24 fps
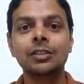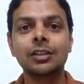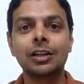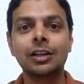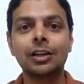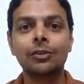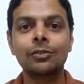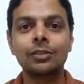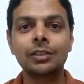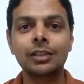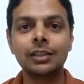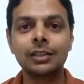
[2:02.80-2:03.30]

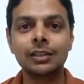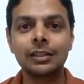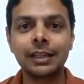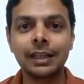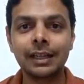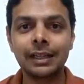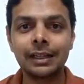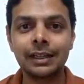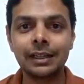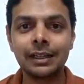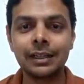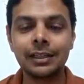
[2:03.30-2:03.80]
accounting
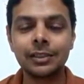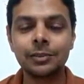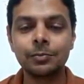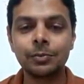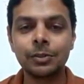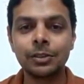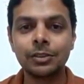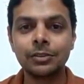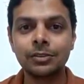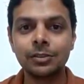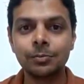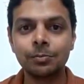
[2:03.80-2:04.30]
techniques,
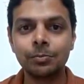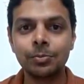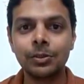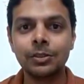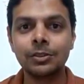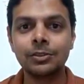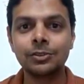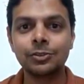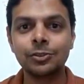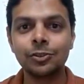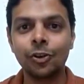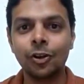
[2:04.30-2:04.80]

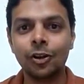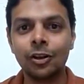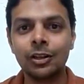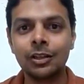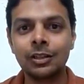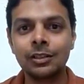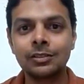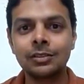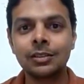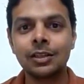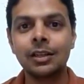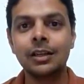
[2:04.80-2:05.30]
principles,
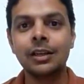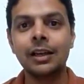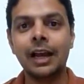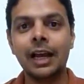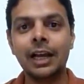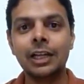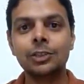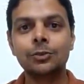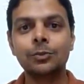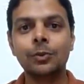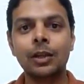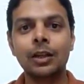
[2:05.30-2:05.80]
knowledge,
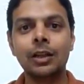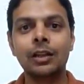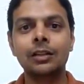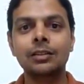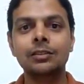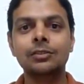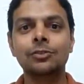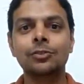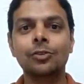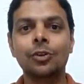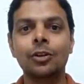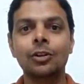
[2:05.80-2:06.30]
as well
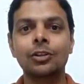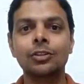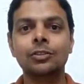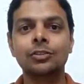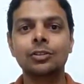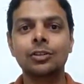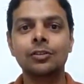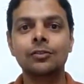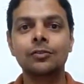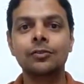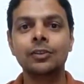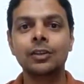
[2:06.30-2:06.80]
as knowledge
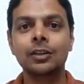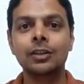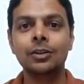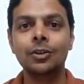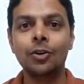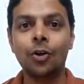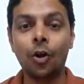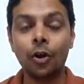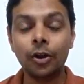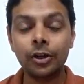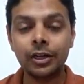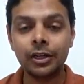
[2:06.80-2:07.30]
of
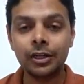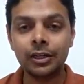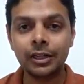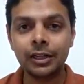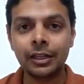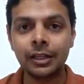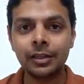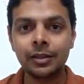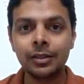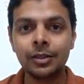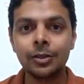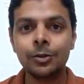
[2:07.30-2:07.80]

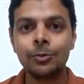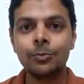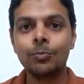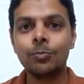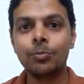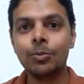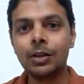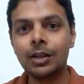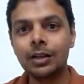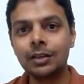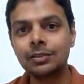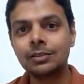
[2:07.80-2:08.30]
auditing
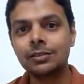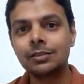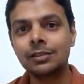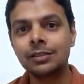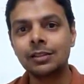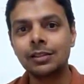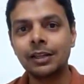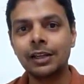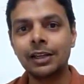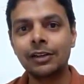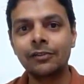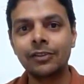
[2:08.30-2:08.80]
plus
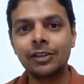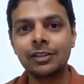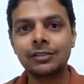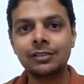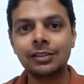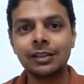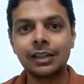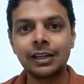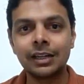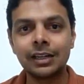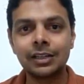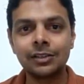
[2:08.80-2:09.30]

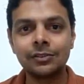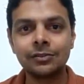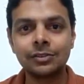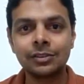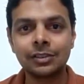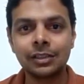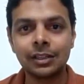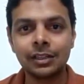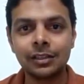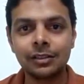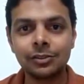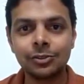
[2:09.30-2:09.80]
investigative
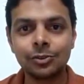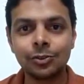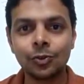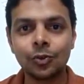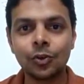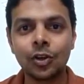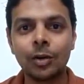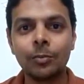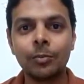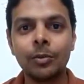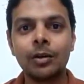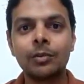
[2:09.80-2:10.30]
skills to
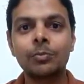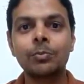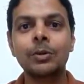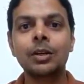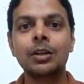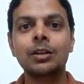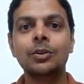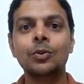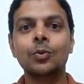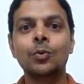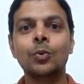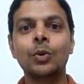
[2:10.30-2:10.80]
come up
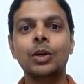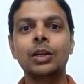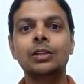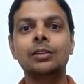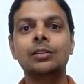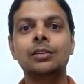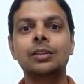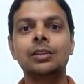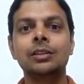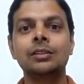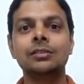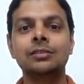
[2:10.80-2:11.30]

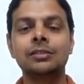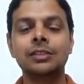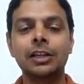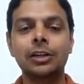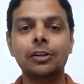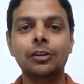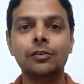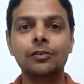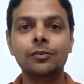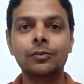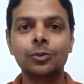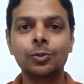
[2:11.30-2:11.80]
with set
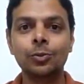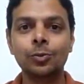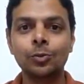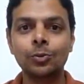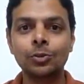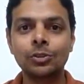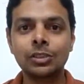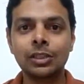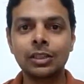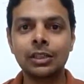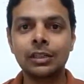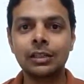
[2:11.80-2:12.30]
of
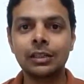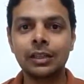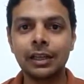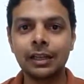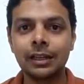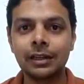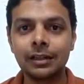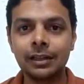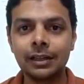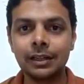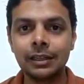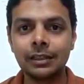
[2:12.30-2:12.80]
tools and
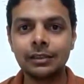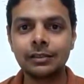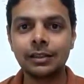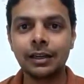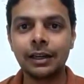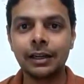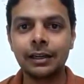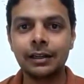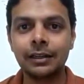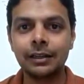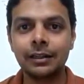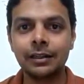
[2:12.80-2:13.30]
techniques,
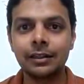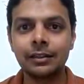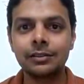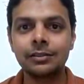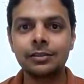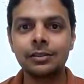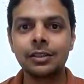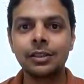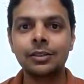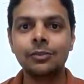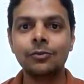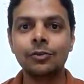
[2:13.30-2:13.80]
ideas,
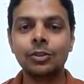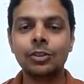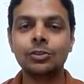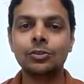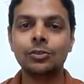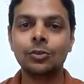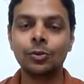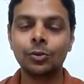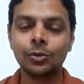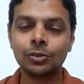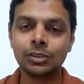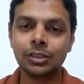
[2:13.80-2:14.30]
which
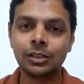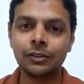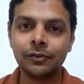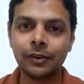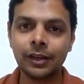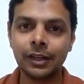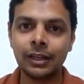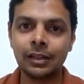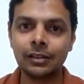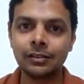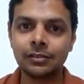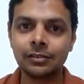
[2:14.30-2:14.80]
looks at
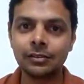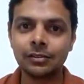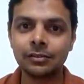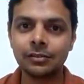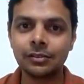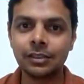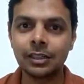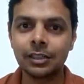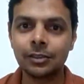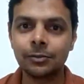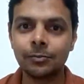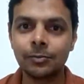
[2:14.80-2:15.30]
financial
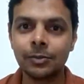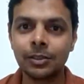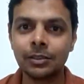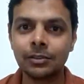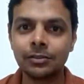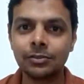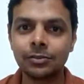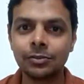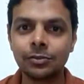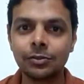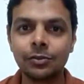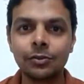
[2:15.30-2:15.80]

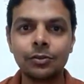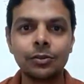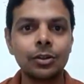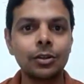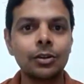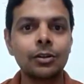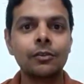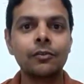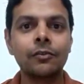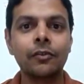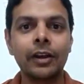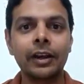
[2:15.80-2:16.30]
statements to
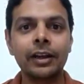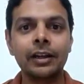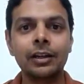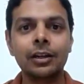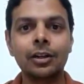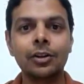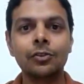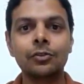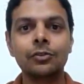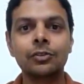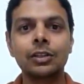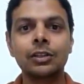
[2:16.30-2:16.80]
find
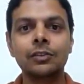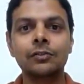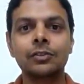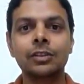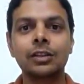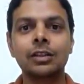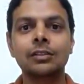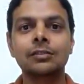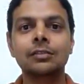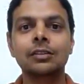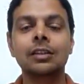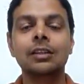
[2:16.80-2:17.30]
out if
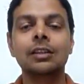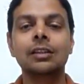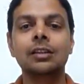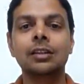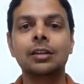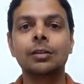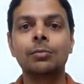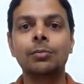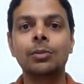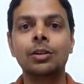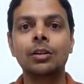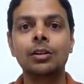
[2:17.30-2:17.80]
there is any
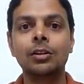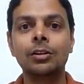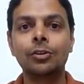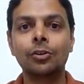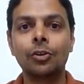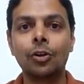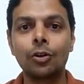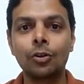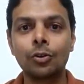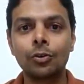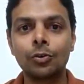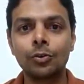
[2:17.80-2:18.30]
criminal
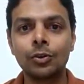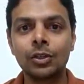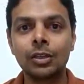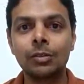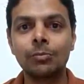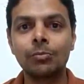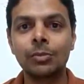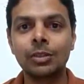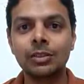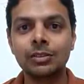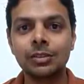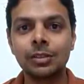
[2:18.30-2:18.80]

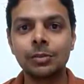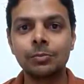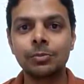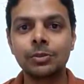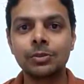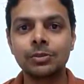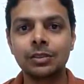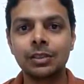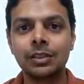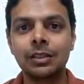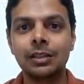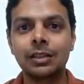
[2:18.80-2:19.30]
wrongdoing,
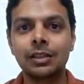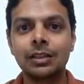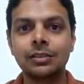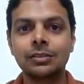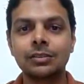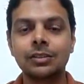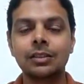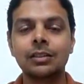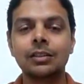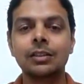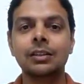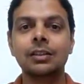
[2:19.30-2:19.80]

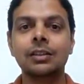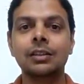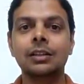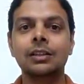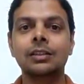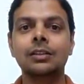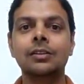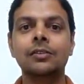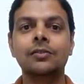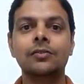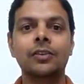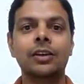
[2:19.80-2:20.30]
misrepresentation
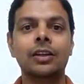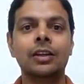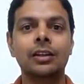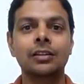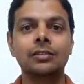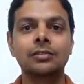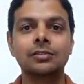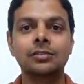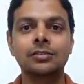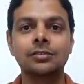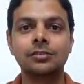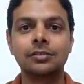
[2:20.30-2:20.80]
in the
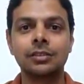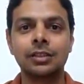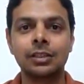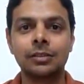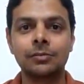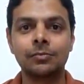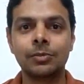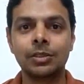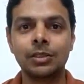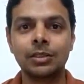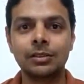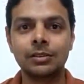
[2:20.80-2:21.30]
financial
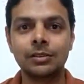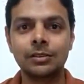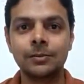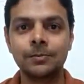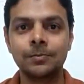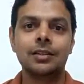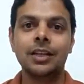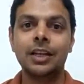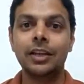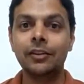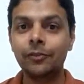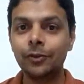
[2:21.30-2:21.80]
statements.
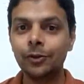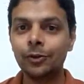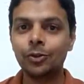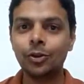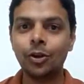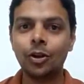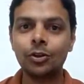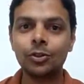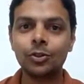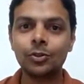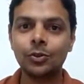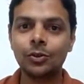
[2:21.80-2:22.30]
If you
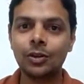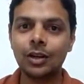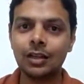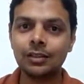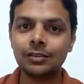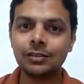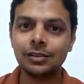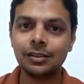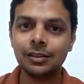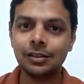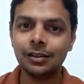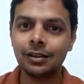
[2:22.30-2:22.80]
talk to
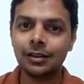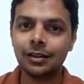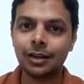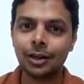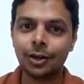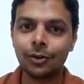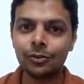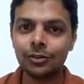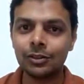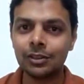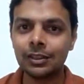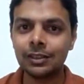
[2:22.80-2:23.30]
classical
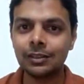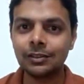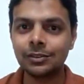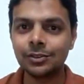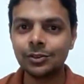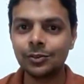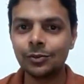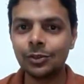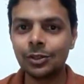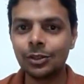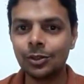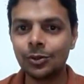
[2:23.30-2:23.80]
accountants,
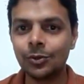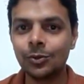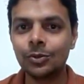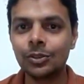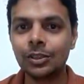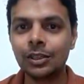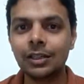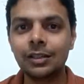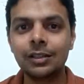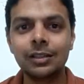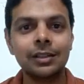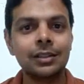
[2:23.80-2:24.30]
you will know
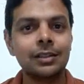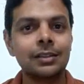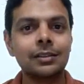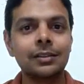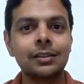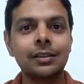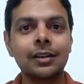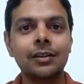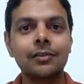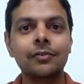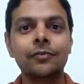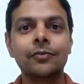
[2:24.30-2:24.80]
that
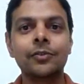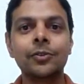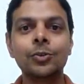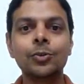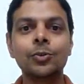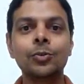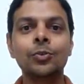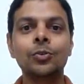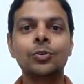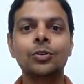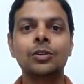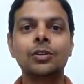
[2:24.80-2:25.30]
there are
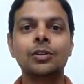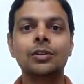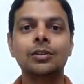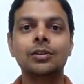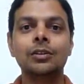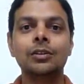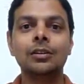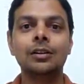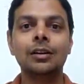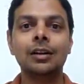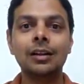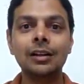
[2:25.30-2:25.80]
few
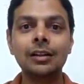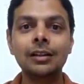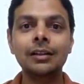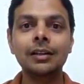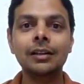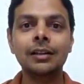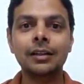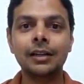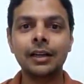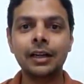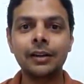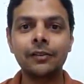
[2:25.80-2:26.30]

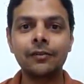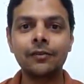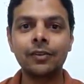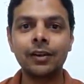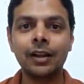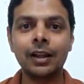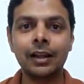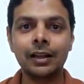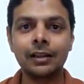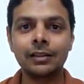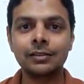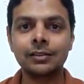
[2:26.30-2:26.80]
clear red
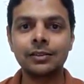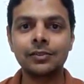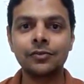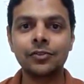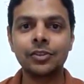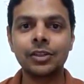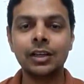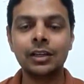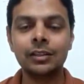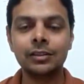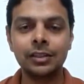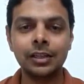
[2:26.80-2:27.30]
flags. If
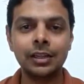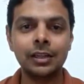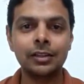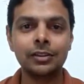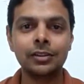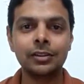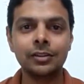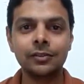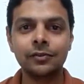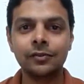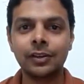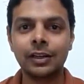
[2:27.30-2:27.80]
they are there
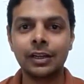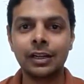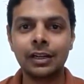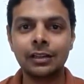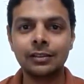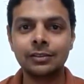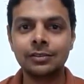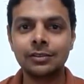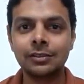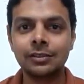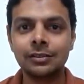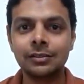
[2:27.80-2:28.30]
in the
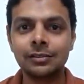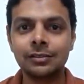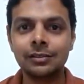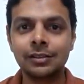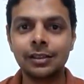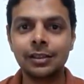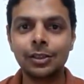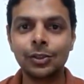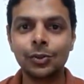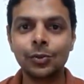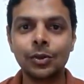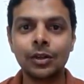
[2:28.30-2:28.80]
financials,
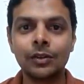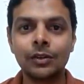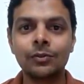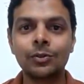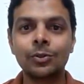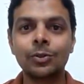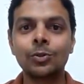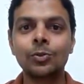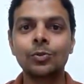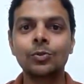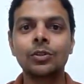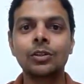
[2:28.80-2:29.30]
then you have
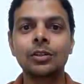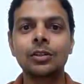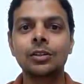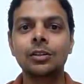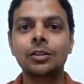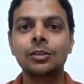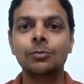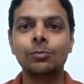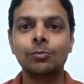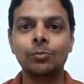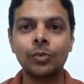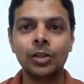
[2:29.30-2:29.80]
to do a
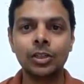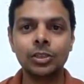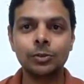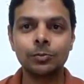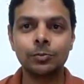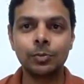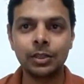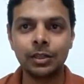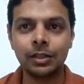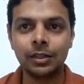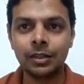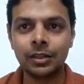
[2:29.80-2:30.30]
much
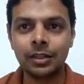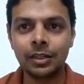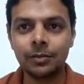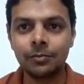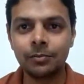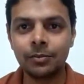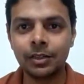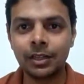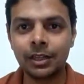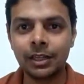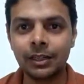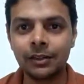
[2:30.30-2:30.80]
bigger
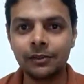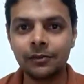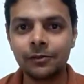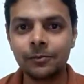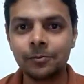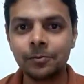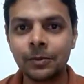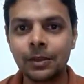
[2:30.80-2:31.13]
deep dive.